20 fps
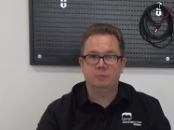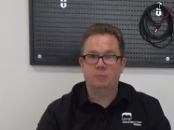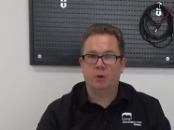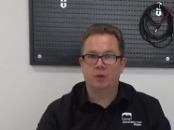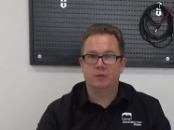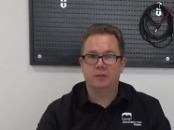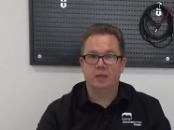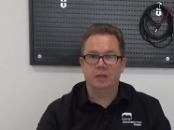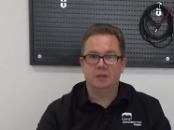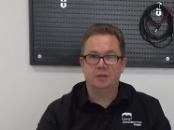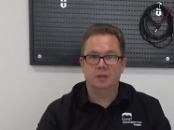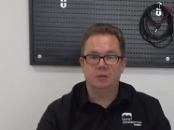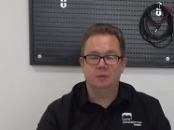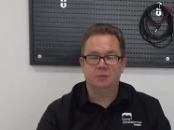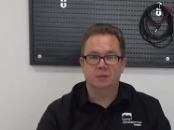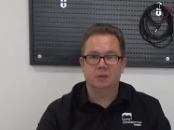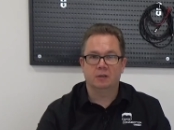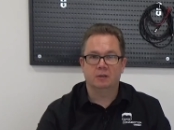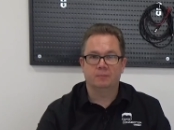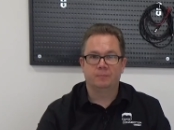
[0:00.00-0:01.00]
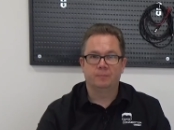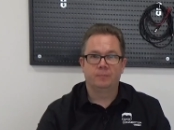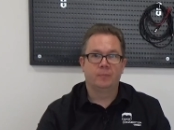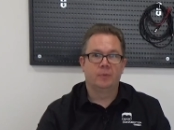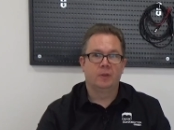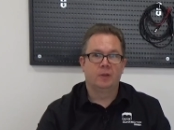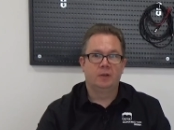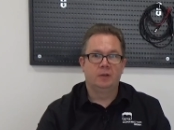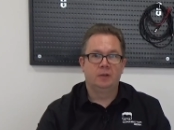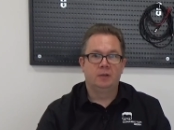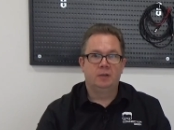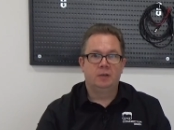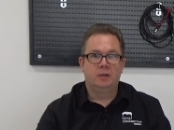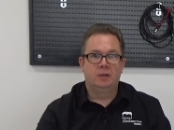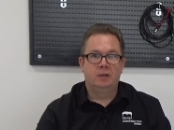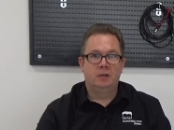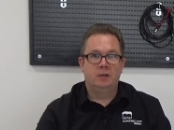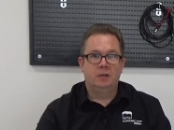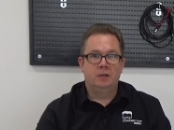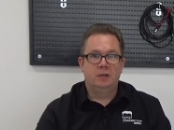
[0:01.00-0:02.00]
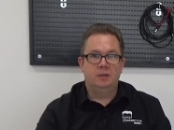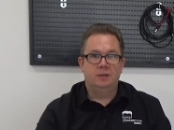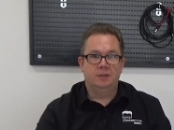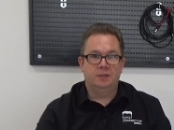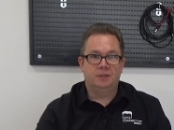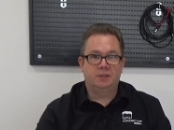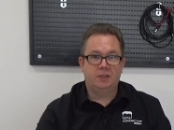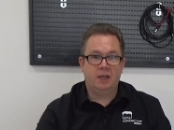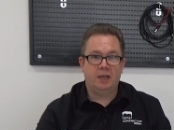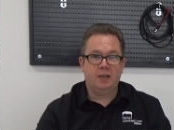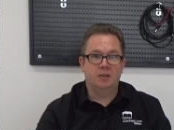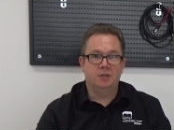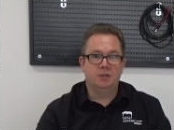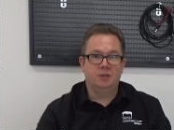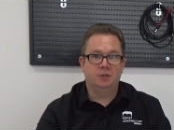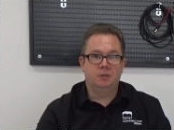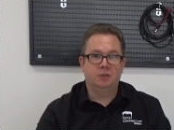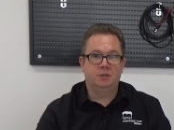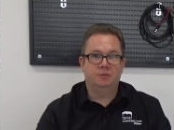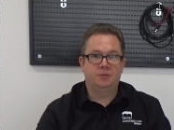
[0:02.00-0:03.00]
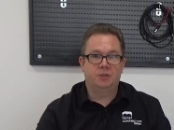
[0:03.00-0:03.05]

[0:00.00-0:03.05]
by the end user. The second use of